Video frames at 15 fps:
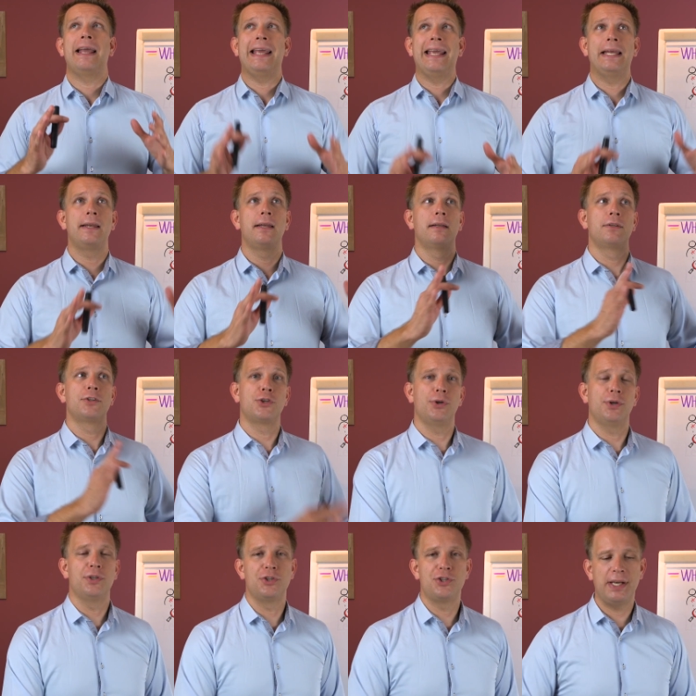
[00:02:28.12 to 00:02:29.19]
in
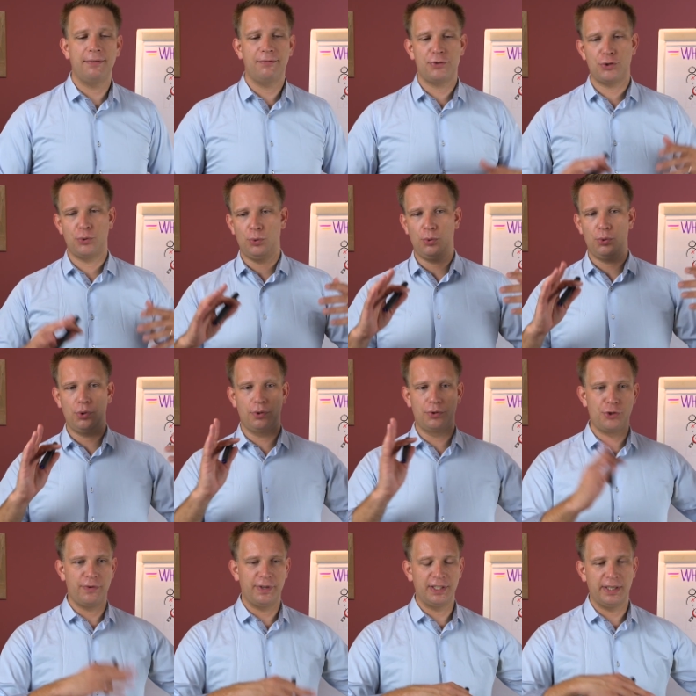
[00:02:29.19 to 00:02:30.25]
certain shifts or
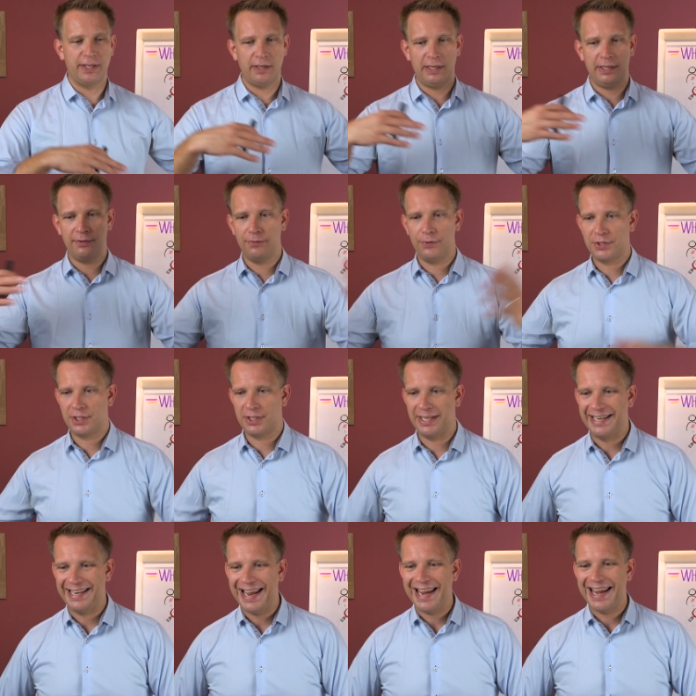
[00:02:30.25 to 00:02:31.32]
during the night versus the
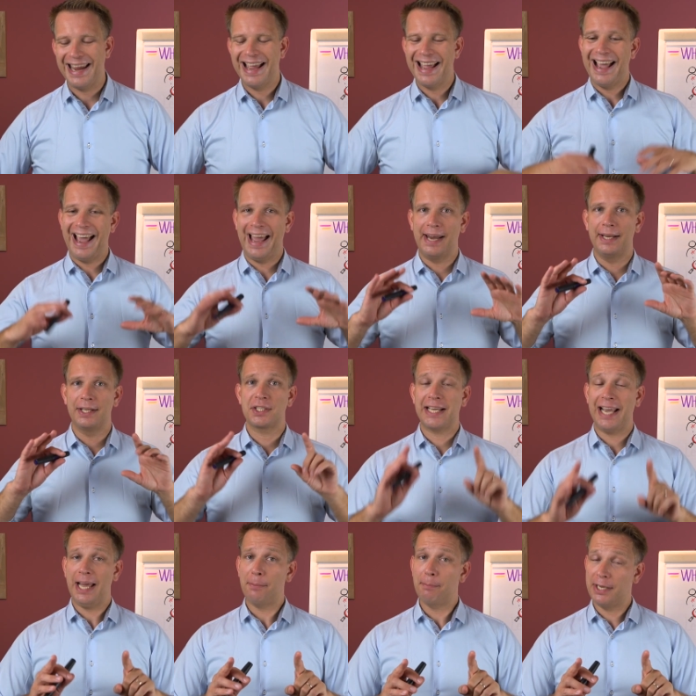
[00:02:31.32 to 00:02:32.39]
day. And this
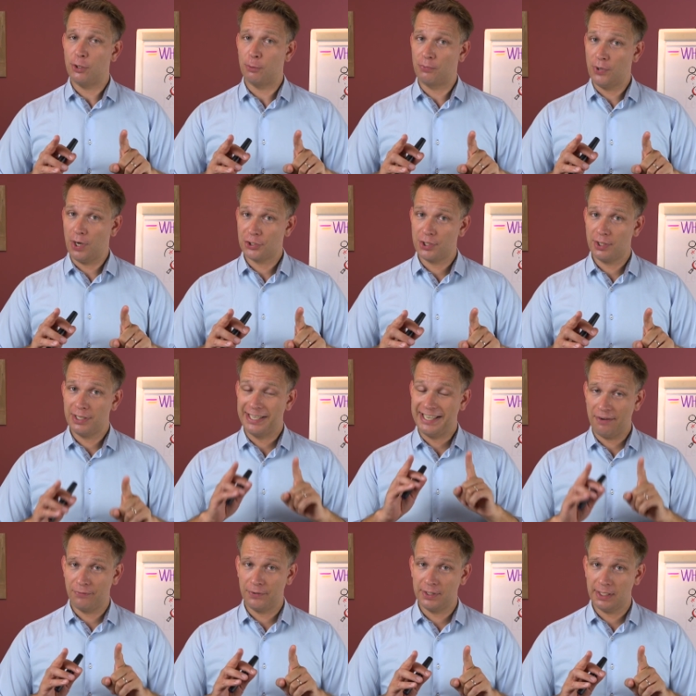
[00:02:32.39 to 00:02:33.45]
can be your production,
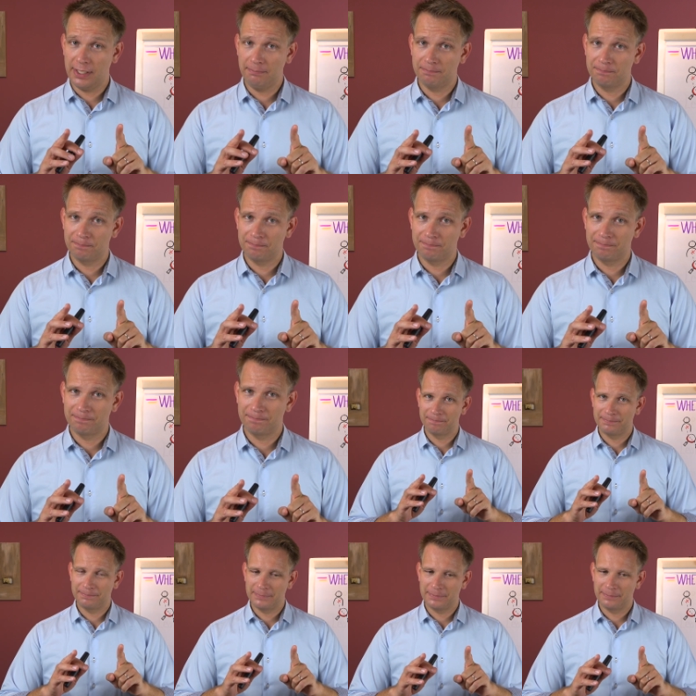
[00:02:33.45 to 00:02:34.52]
definitely.
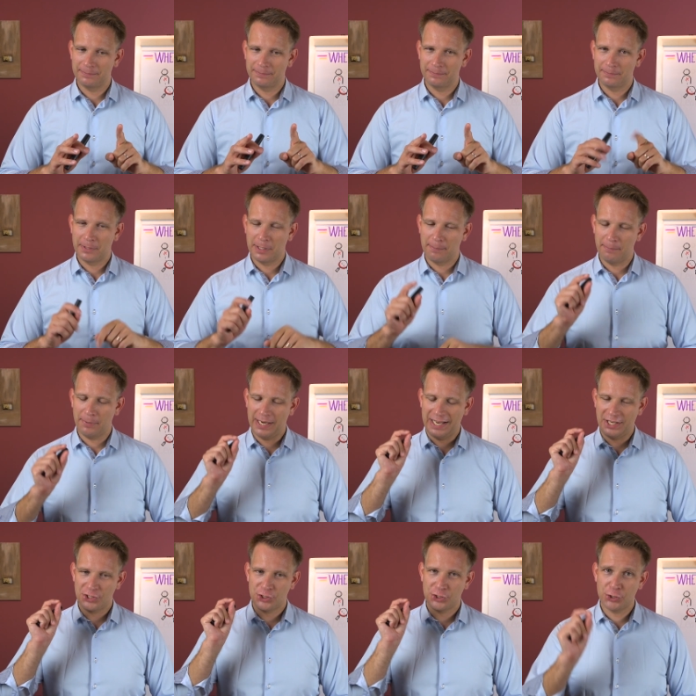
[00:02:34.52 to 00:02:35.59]
But
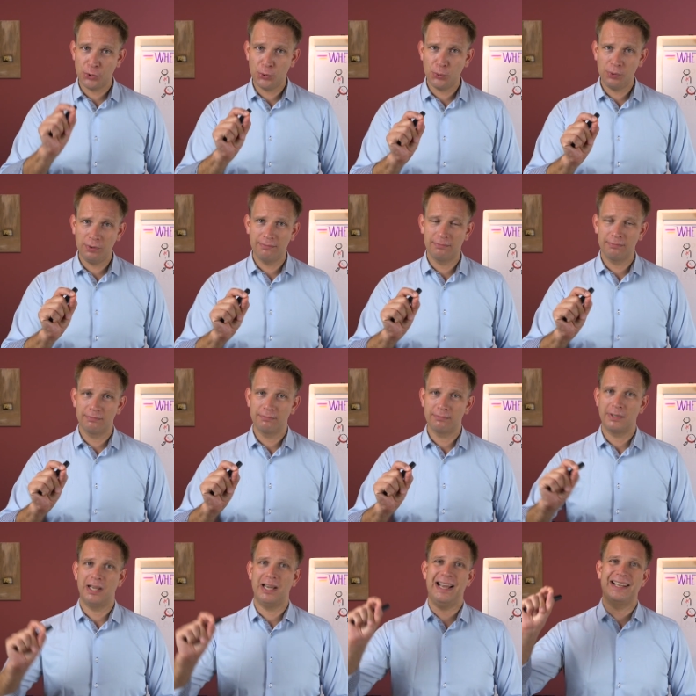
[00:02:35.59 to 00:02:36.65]
as soon
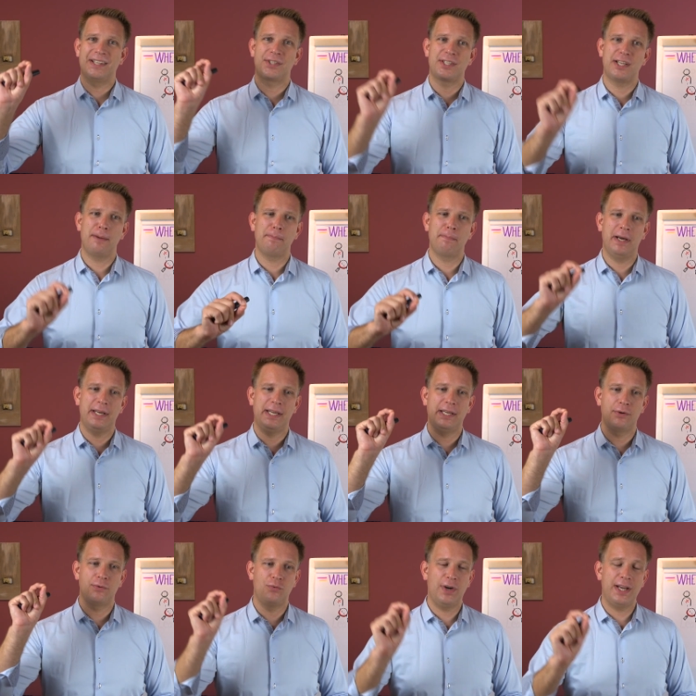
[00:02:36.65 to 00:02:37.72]
as somebody
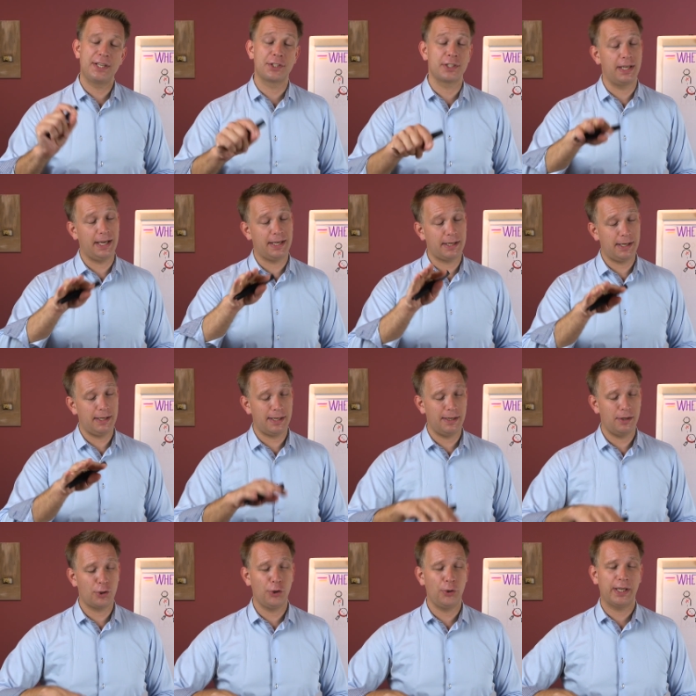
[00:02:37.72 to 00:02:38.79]
raises, and that could,
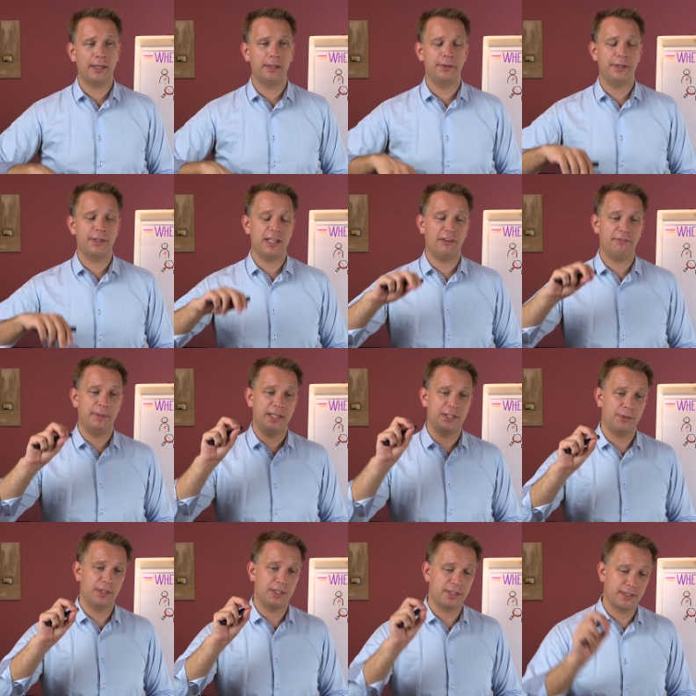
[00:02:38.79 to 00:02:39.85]
could include yourself, but as
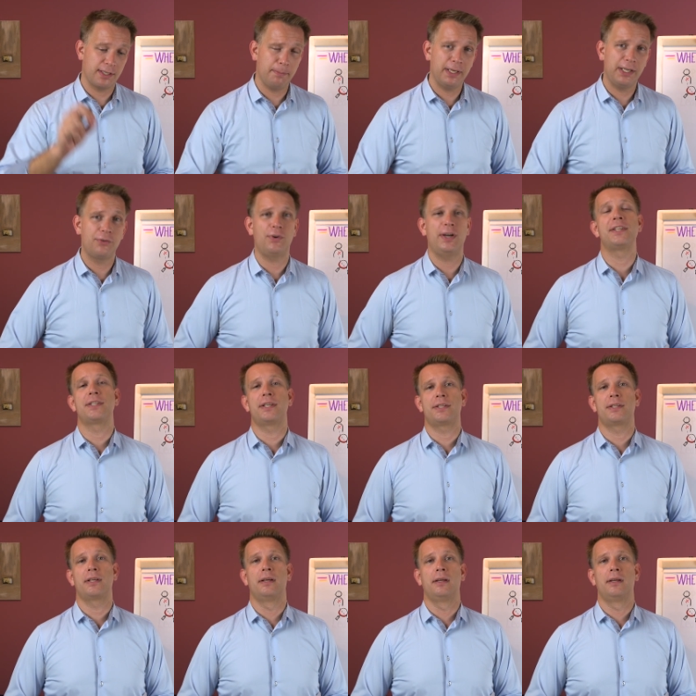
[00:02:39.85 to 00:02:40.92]
soon as somebody
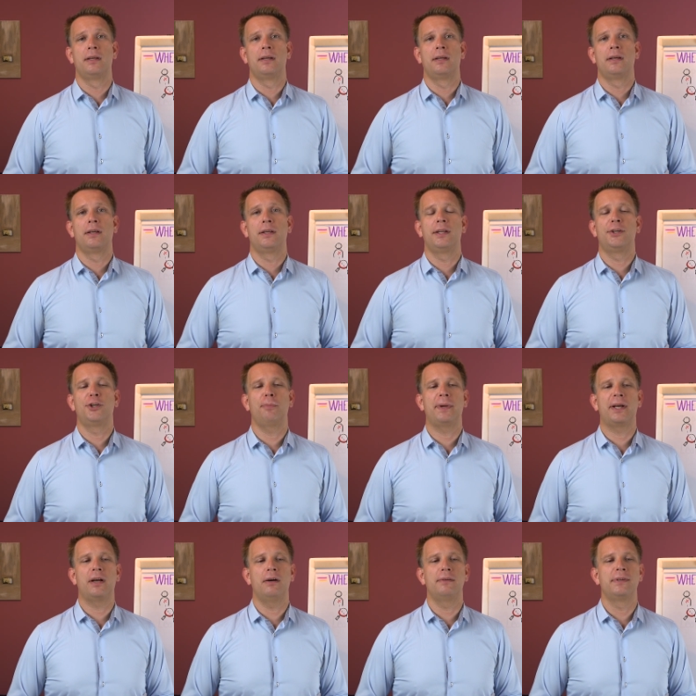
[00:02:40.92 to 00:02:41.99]
raises the
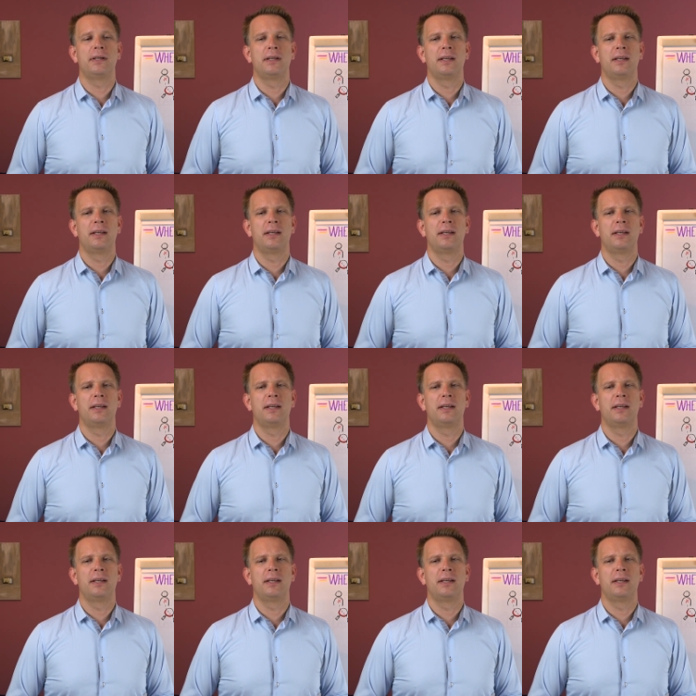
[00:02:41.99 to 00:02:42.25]
topic of,